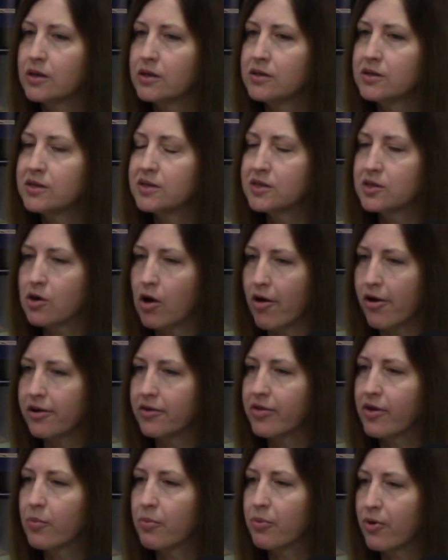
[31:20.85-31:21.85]

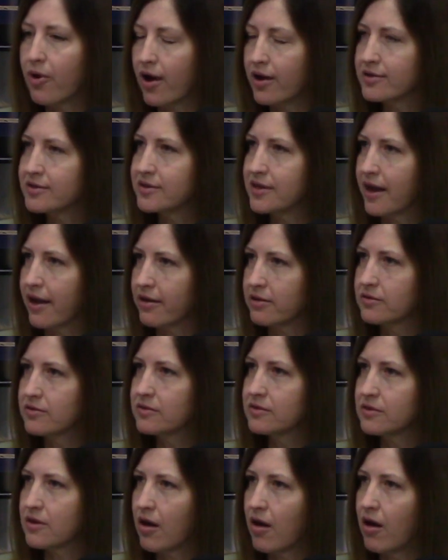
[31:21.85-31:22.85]
start the
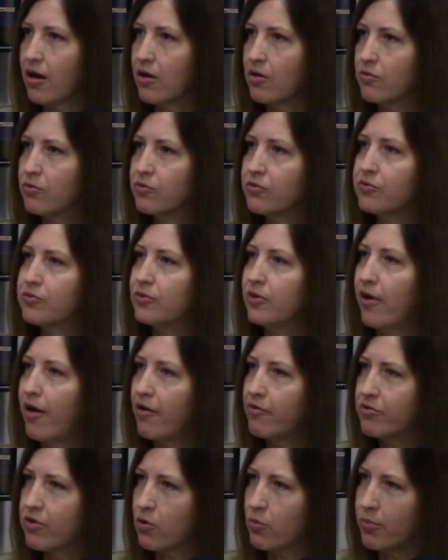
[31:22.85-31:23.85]
process of
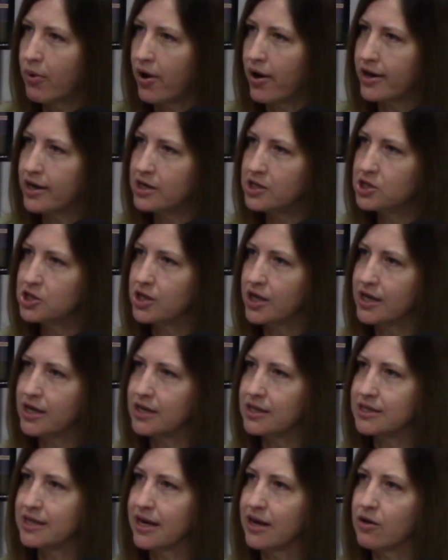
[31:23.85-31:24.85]
of their body
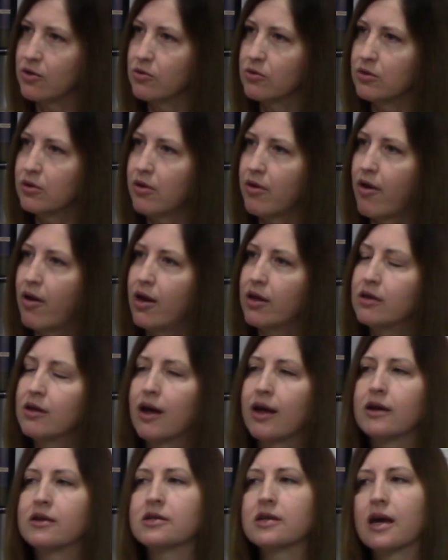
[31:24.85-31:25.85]
shutting down a
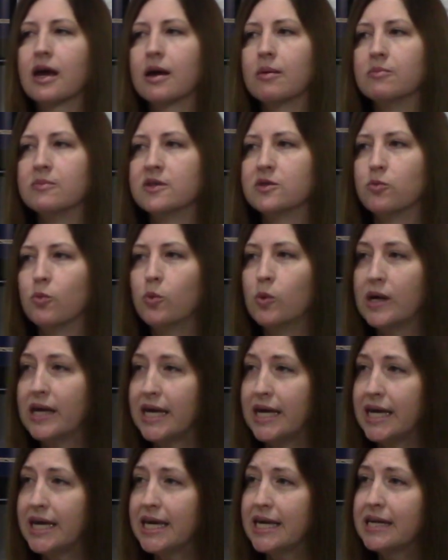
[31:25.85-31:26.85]
lot of times
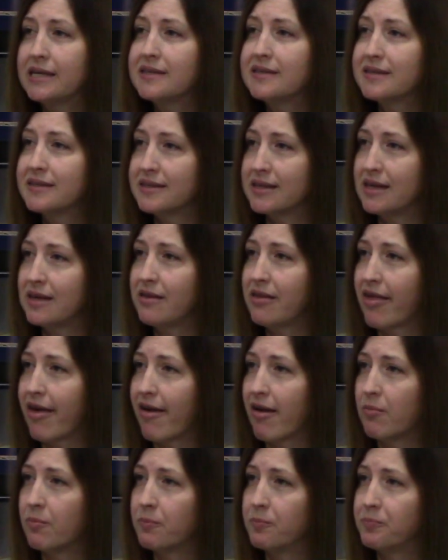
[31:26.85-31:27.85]
we see
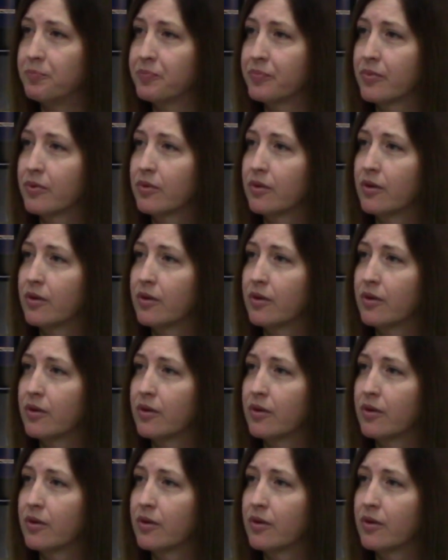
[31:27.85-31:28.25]
them